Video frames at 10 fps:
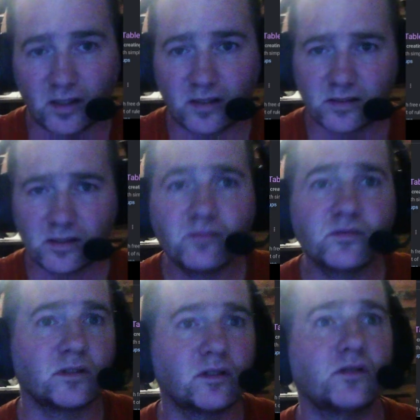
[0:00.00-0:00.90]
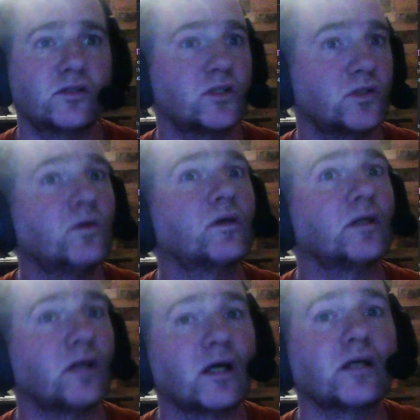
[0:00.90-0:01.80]
it seems a little
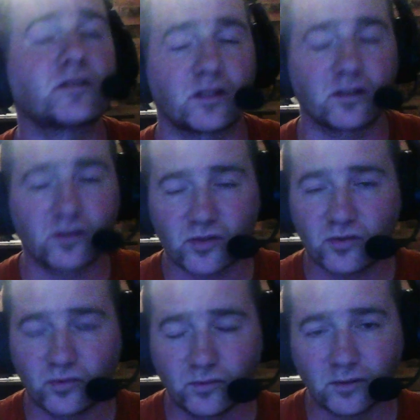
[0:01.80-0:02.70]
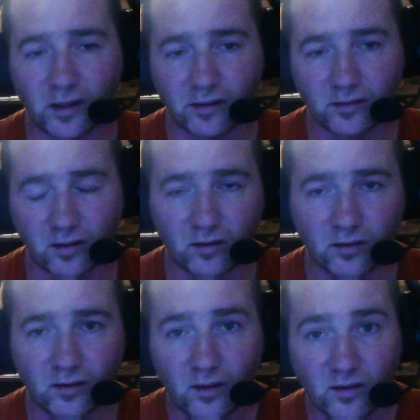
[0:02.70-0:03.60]
disorganized, and there's a tool out there